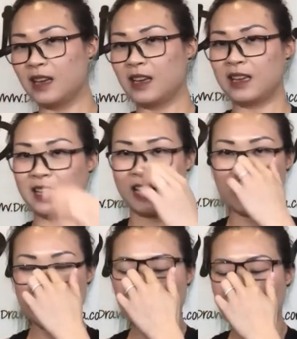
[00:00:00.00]
Yeah.
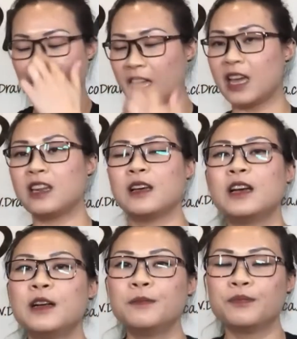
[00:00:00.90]
And
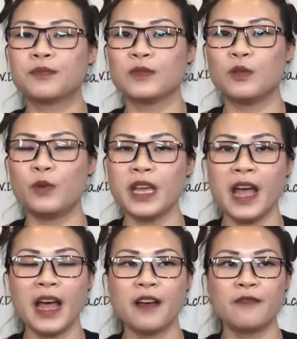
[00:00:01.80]
we
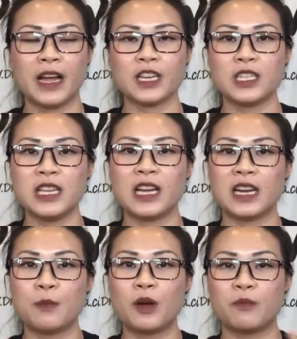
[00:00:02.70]
have actually a
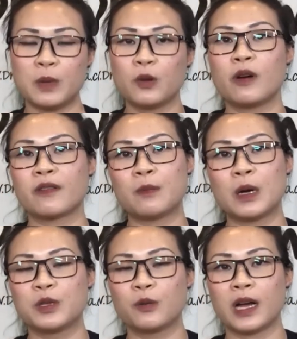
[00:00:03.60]
number of people who have come
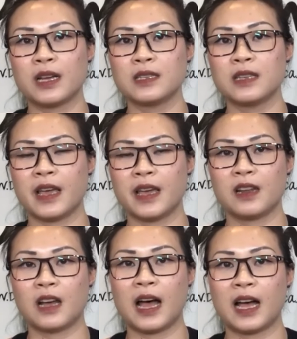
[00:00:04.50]
up to us and
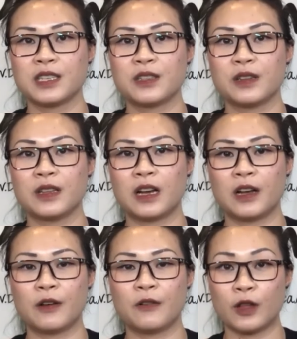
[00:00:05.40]
asked
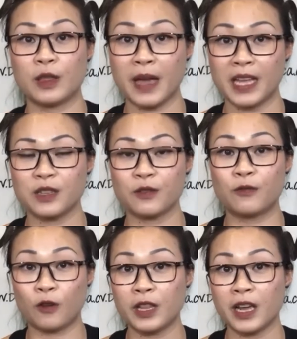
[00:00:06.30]
for the mats
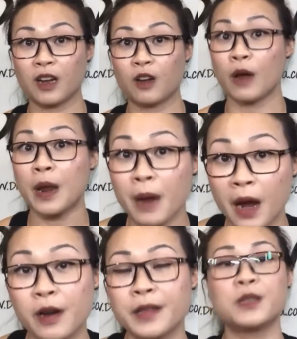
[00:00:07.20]
for their
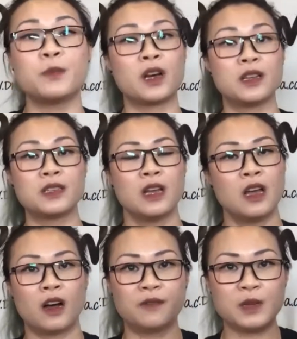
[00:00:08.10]
grandparents because
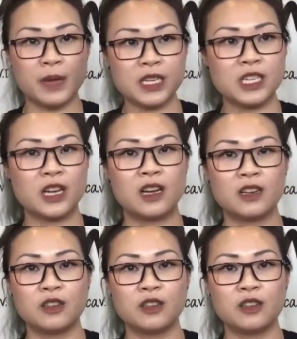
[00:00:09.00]
of dementia,